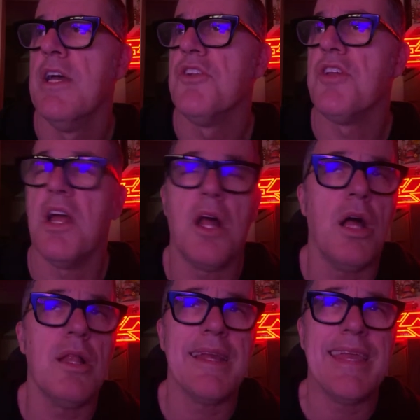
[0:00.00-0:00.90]
done
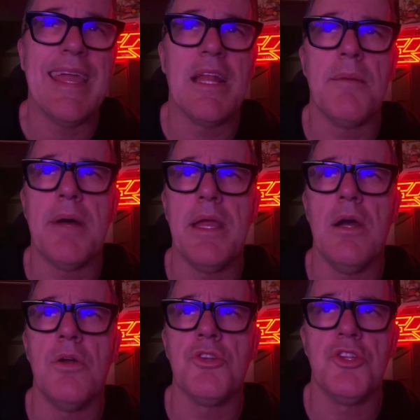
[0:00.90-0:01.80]
all I can on my
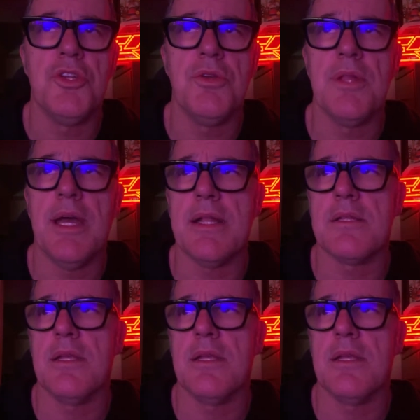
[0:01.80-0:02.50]
own to do that,